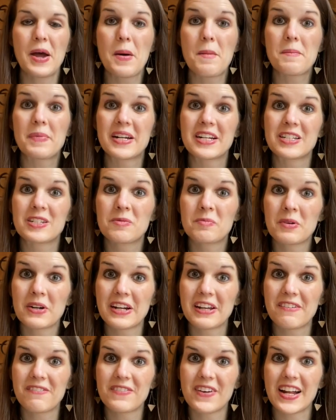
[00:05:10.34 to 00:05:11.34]
but it's
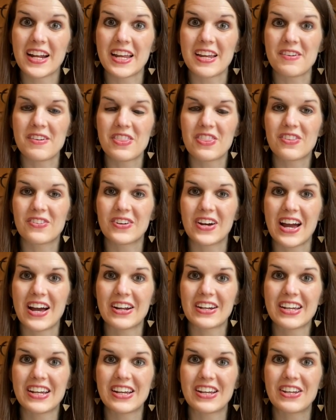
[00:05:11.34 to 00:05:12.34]
pretty funny. Throughout
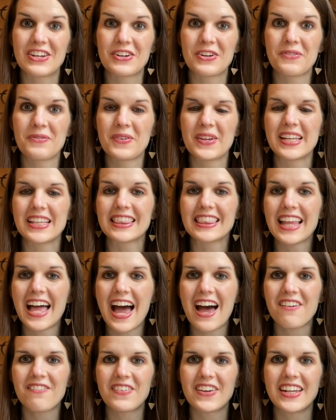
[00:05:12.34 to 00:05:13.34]
it, you'll be
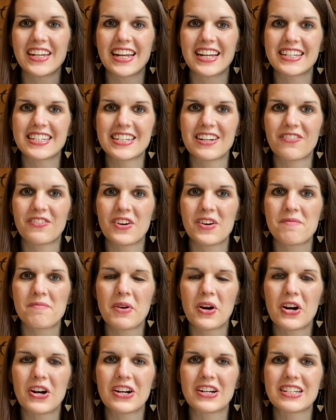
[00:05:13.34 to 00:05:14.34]
laughing at different
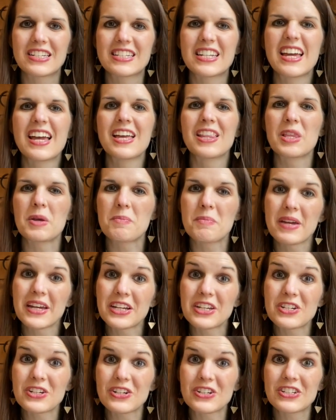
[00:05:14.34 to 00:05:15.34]
parts. The
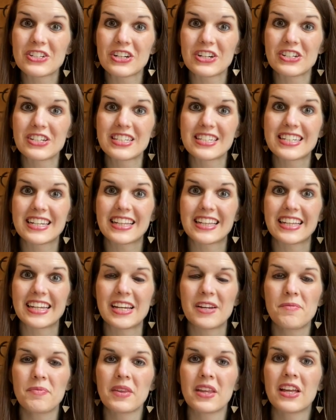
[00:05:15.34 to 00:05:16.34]
pictures are
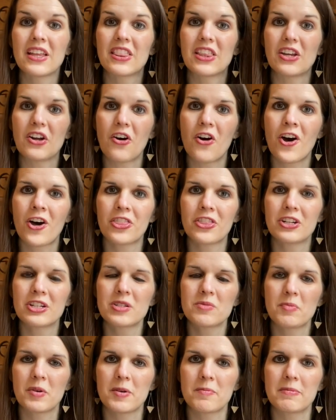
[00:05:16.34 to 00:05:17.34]
silly. The author's
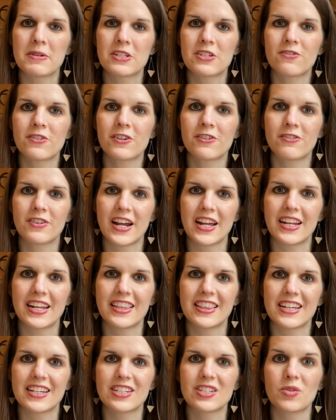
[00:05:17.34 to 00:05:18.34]
purpose for writing
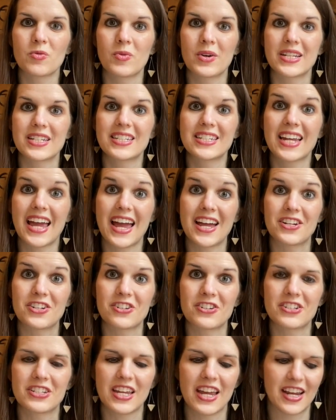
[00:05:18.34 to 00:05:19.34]
this was to
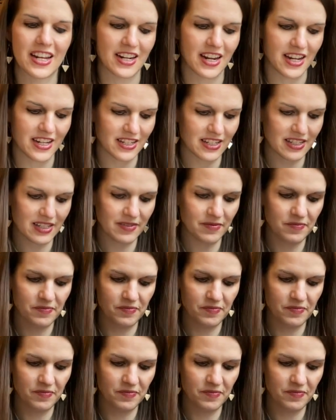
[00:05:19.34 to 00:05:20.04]
entertain us.